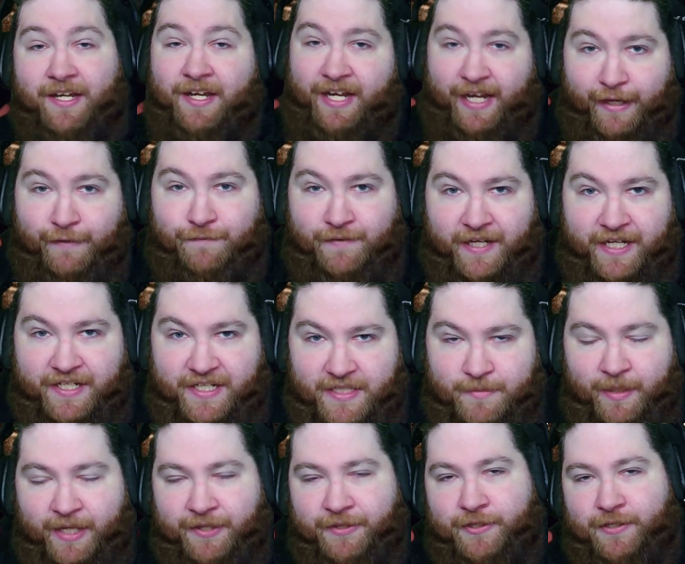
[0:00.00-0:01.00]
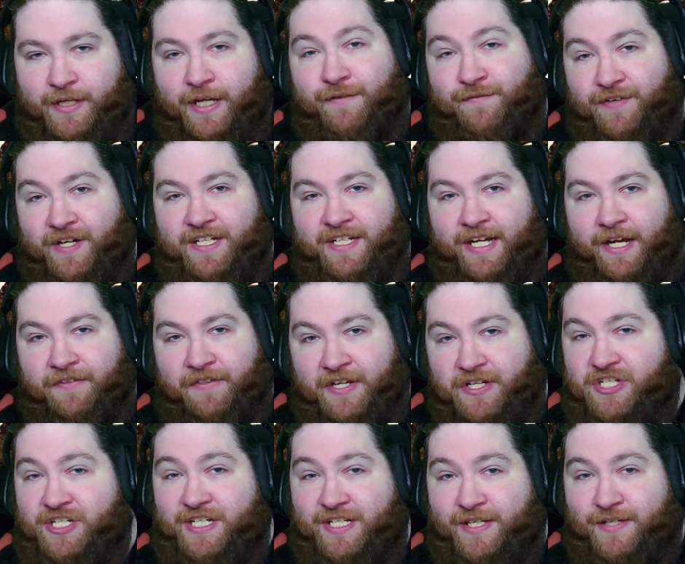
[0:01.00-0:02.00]
and find his mother and find out that
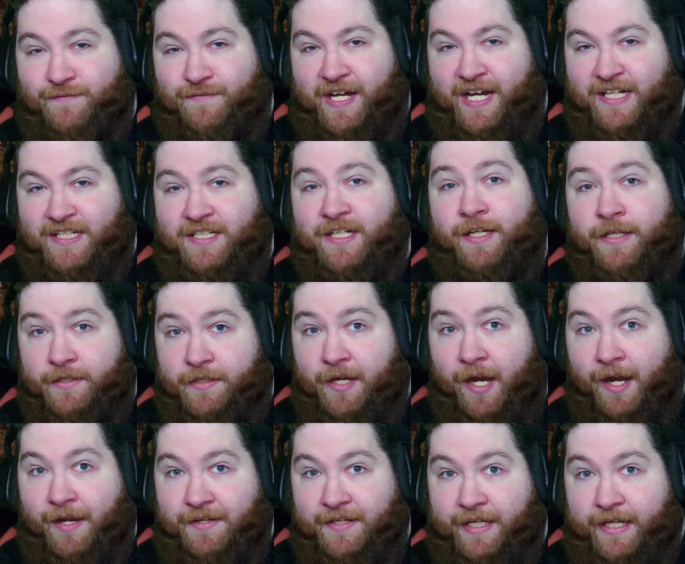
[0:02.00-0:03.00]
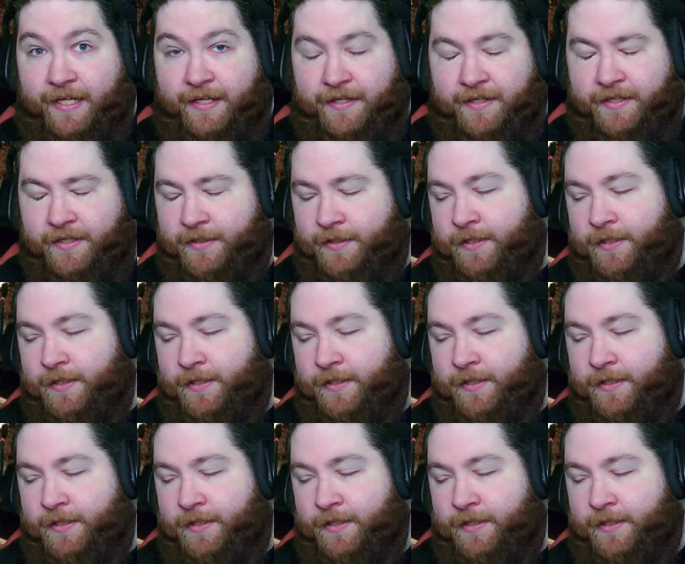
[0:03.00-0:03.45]
she is, in fact, not dead.